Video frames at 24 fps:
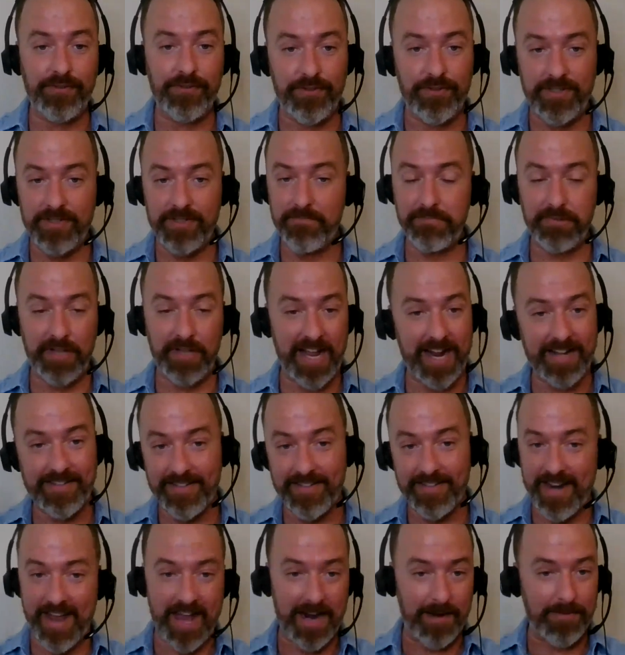foods,
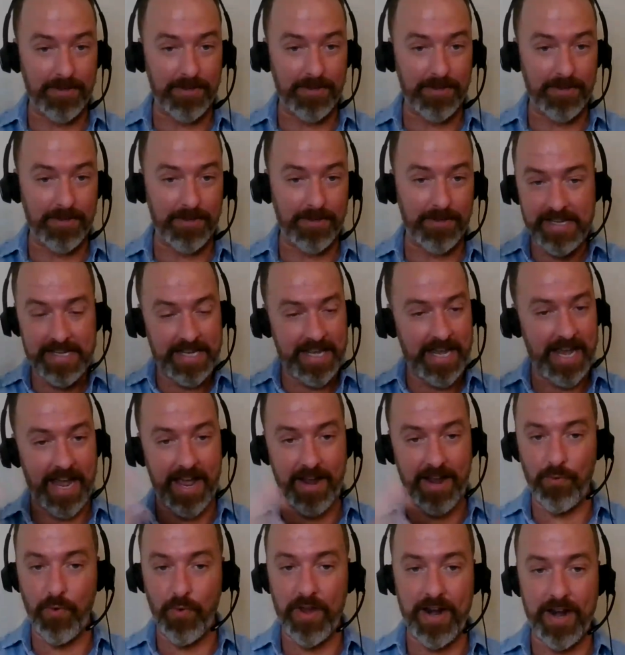plants and animals,
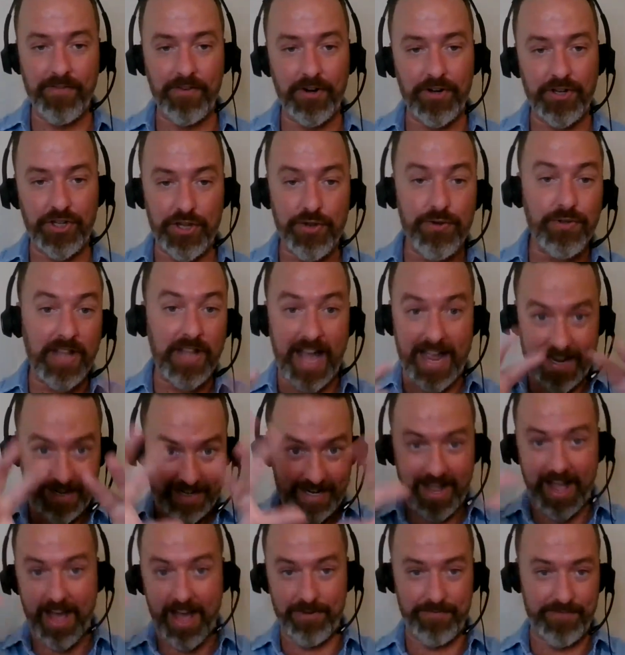and whatever you
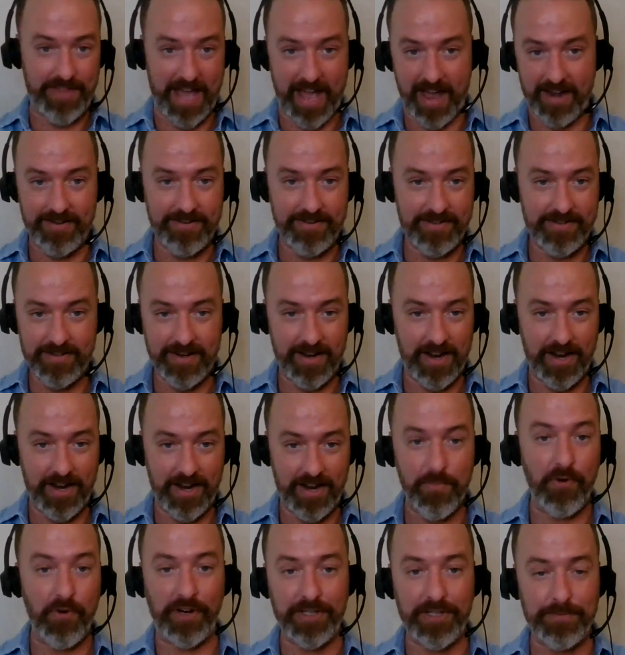like out of that
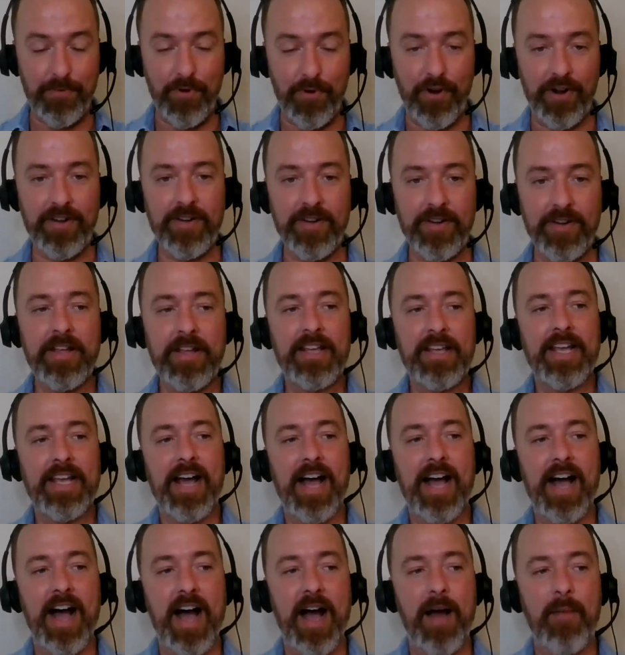smorgasbord,
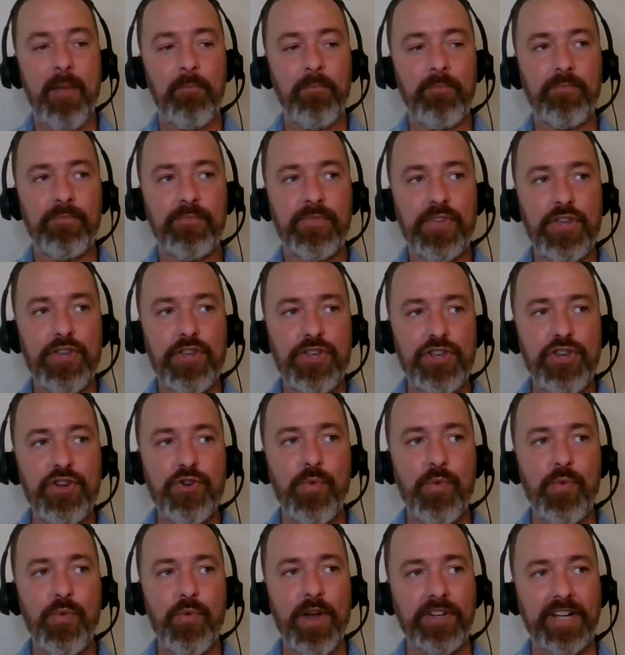
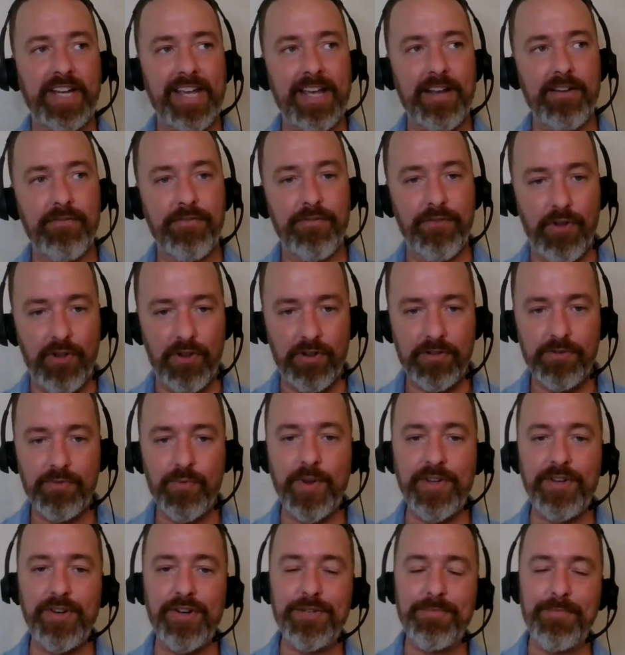you will get full
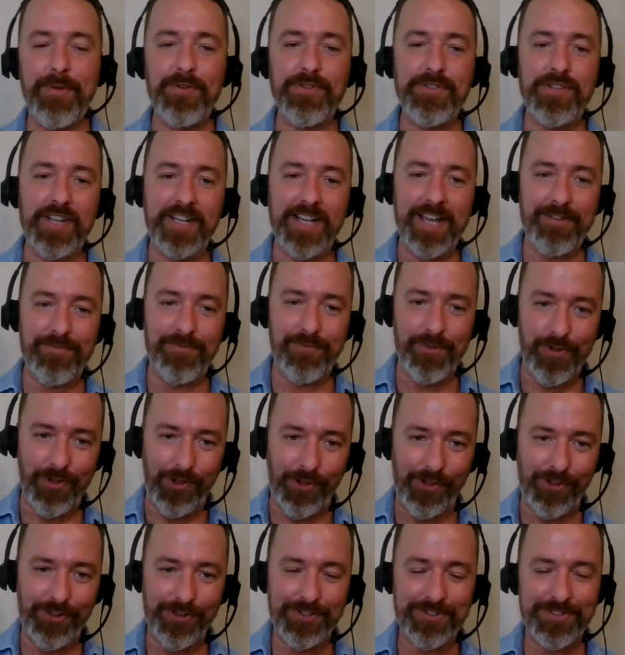when you're supposed to get
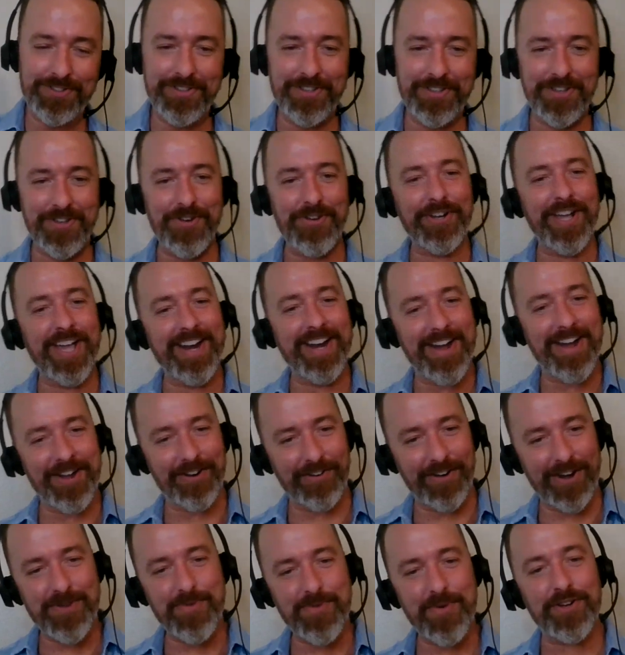full. You'll get
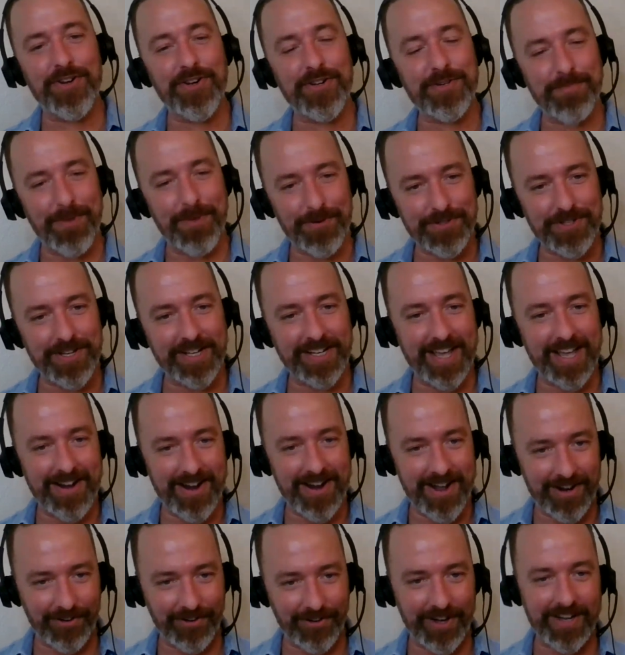hungry when you're supposed to get
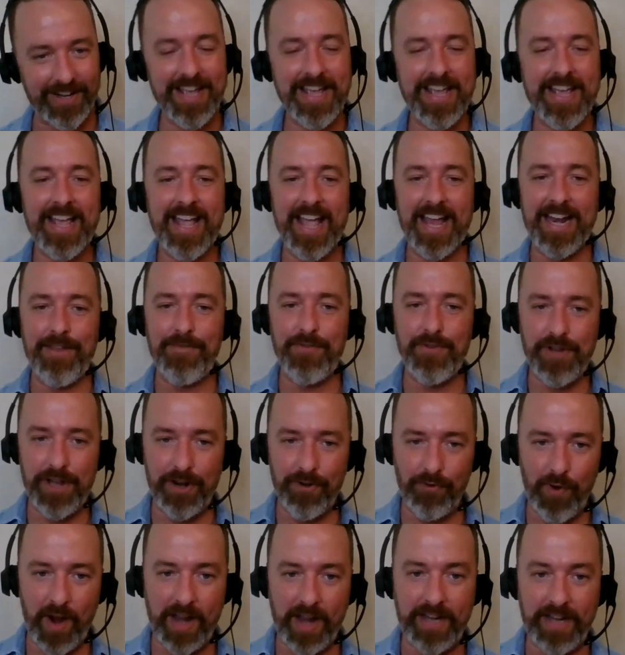hungry. And if you
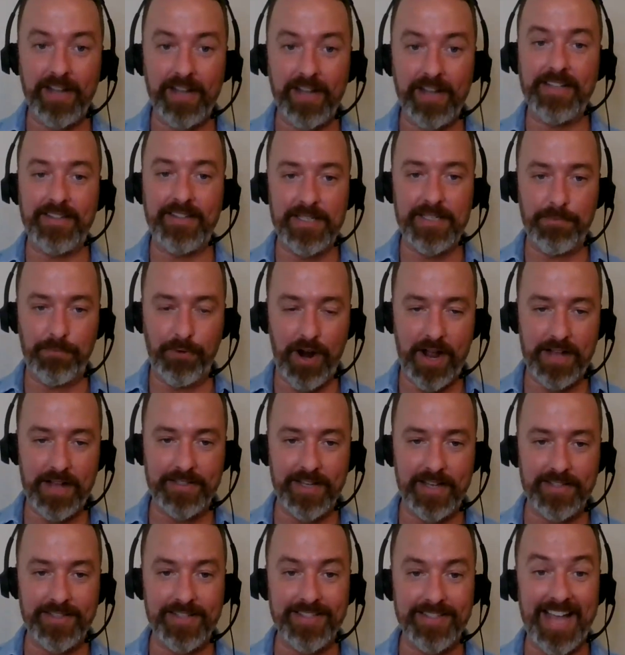can regulate these
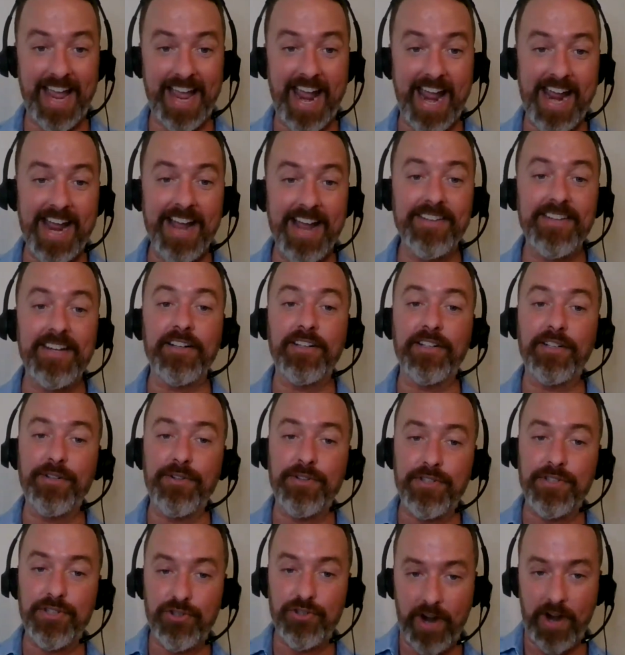processes and
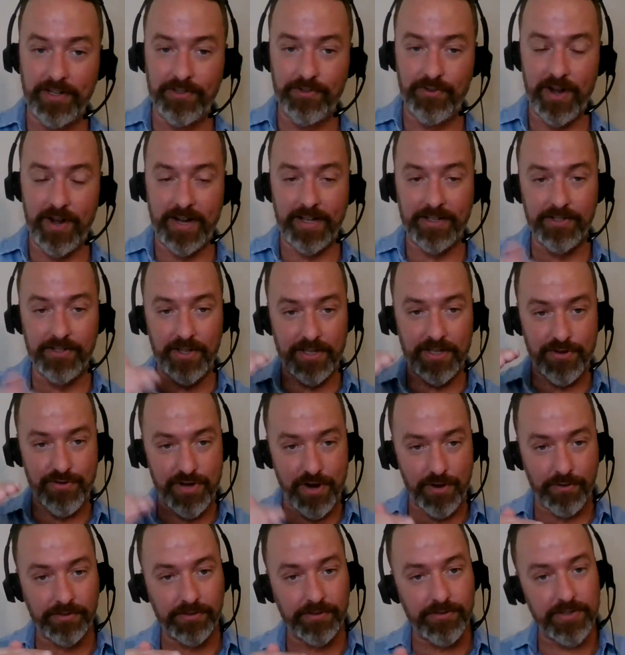include strength training so that you
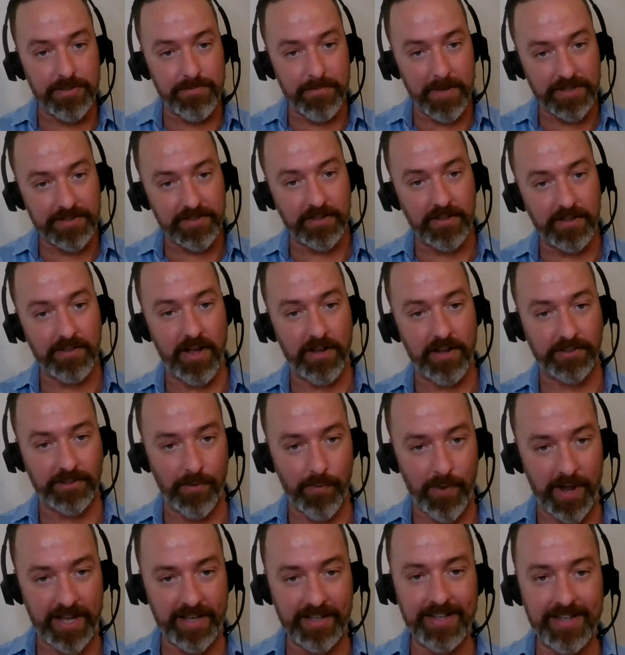don't lose muscle along
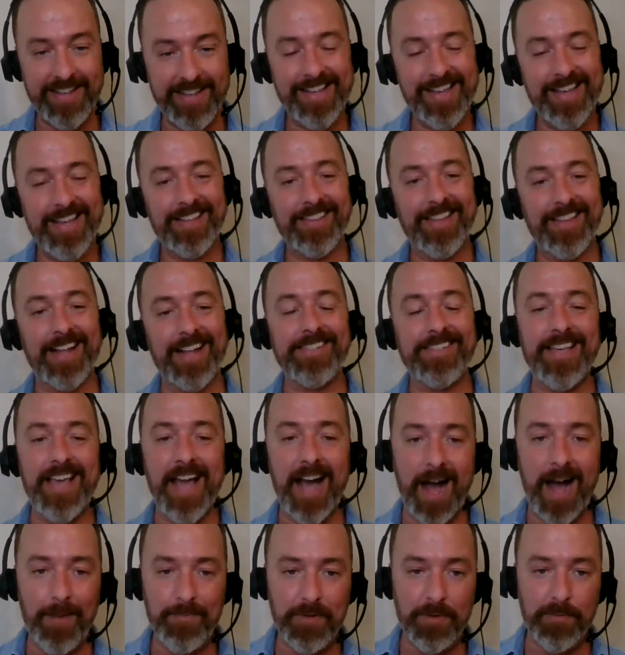the way, that's
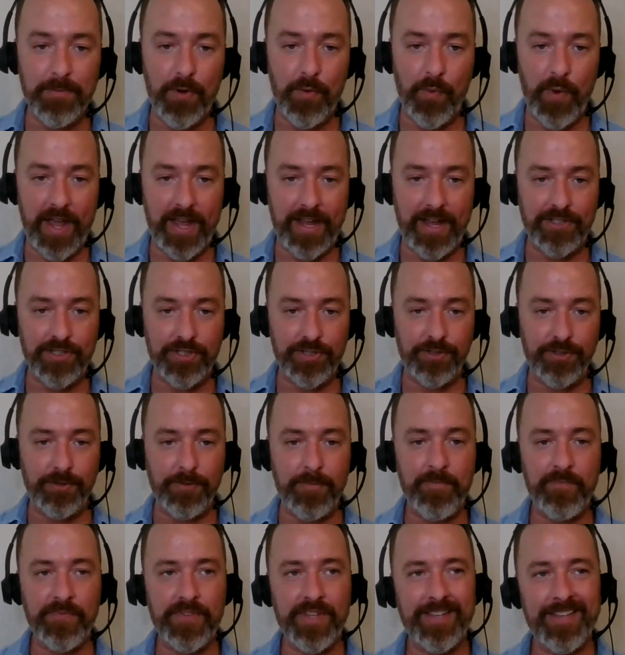the optimal way
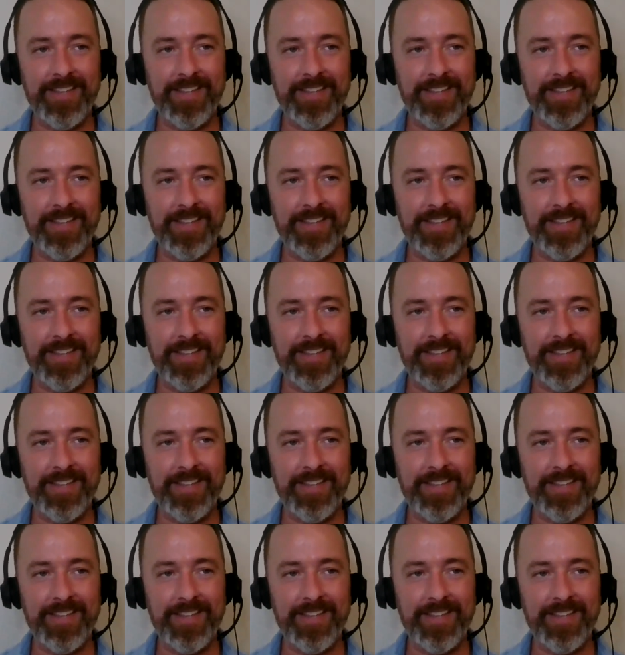to